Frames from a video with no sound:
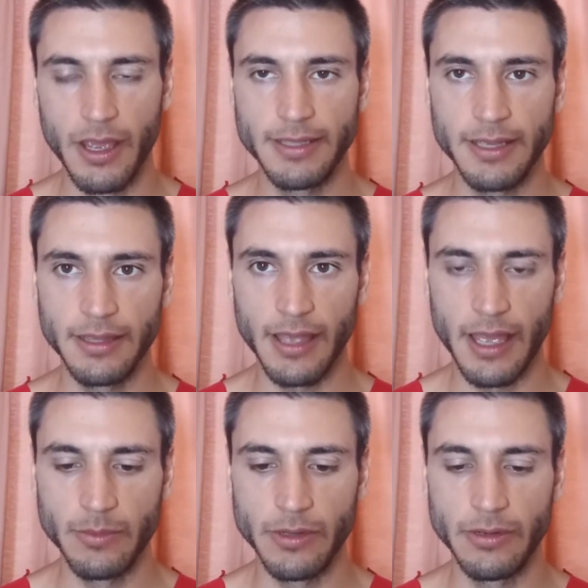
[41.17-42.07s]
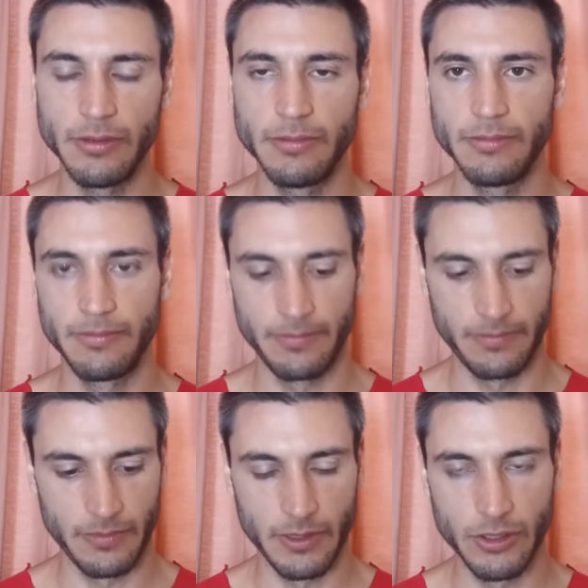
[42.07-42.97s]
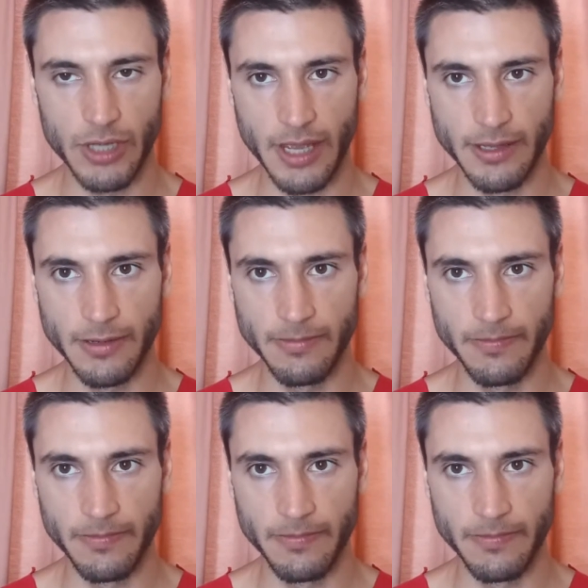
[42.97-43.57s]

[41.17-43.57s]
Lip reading: It's a tribal channel.